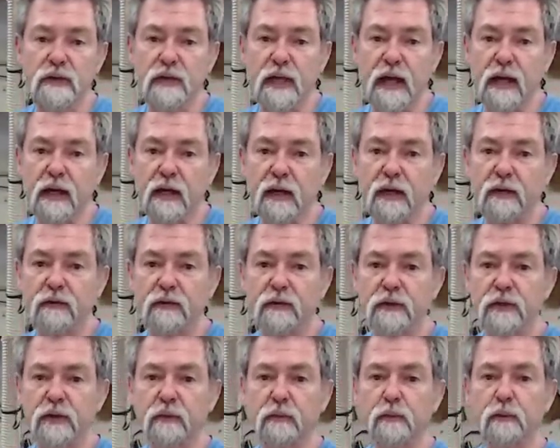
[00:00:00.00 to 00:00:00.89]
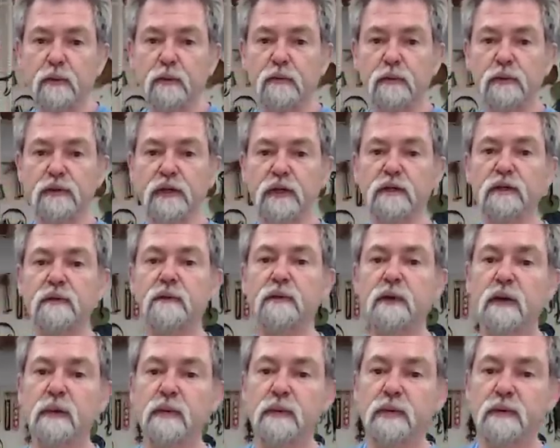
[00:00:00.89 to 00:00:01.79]
static electricity removal
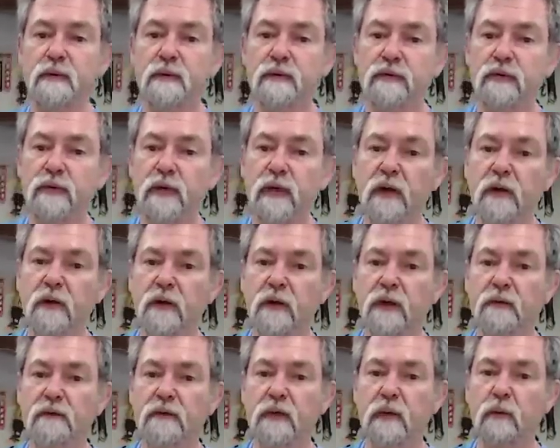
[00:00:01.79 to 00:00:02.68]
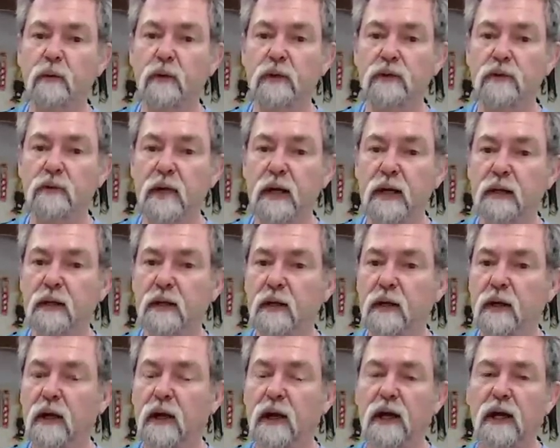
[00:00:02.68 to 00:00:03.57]
system on a previous video that I've done. Works great.
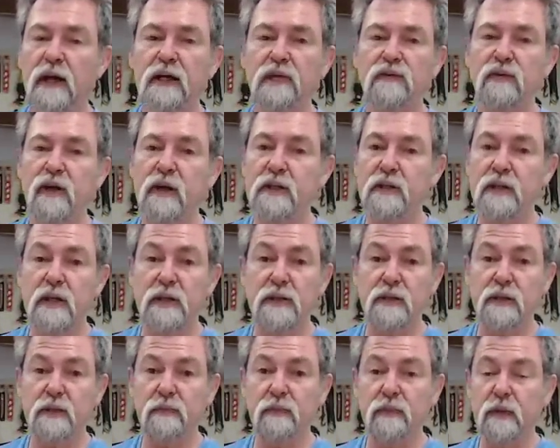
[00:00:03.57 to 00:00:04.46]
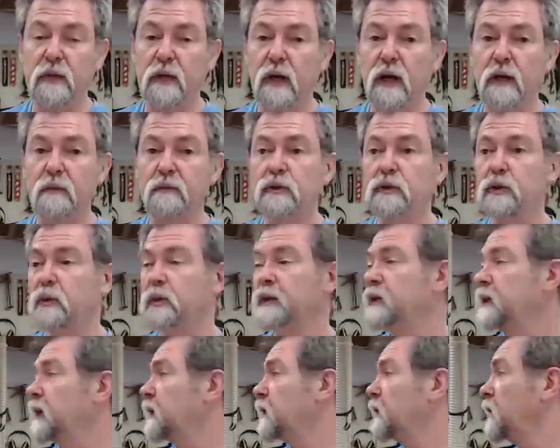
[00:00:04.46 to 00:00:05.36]
It's fantastic. I'm
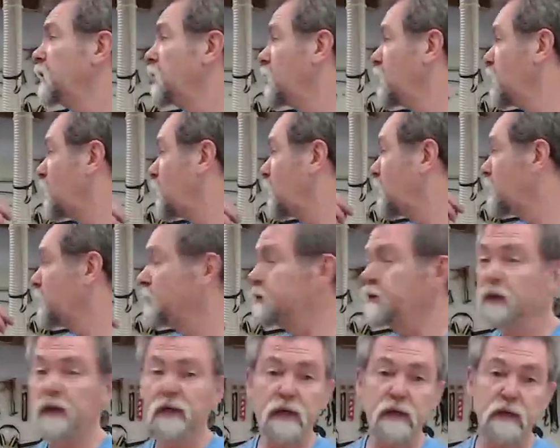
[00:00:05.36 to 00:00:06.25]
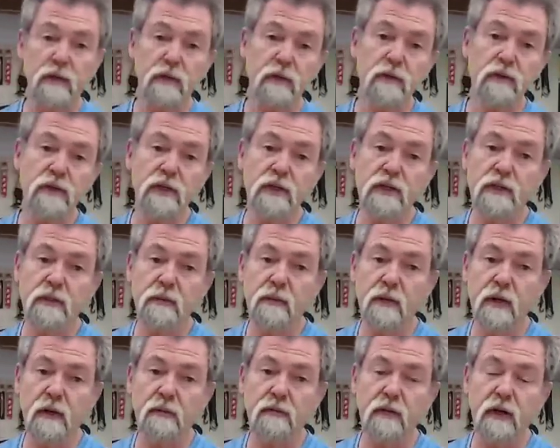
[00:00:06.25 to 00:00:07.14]
doing that on the new
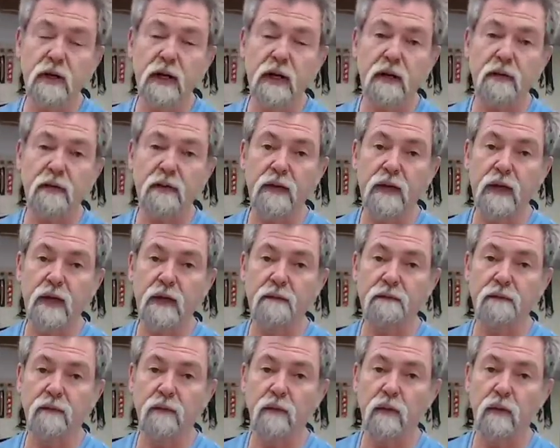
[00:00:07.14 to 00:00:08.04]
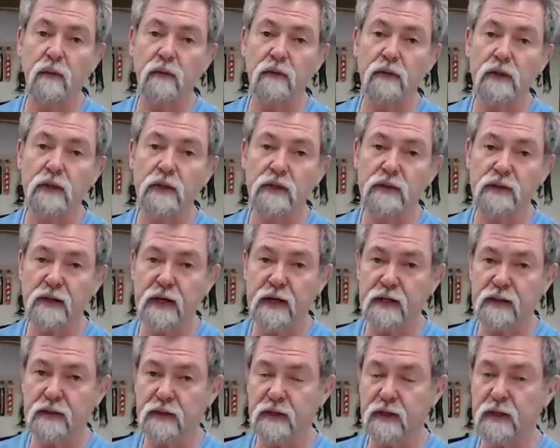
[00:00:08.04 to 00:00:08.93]
system that I've got out there for the
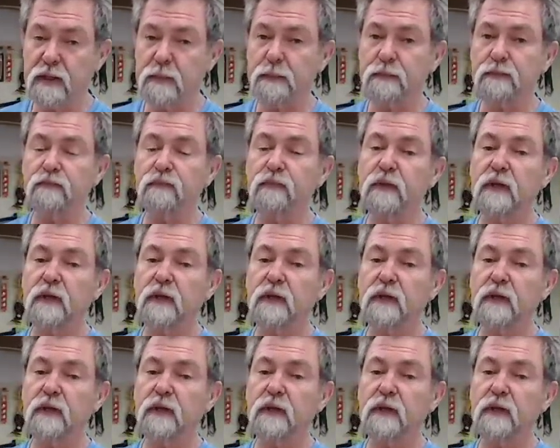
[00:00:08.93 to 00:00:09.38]
CNC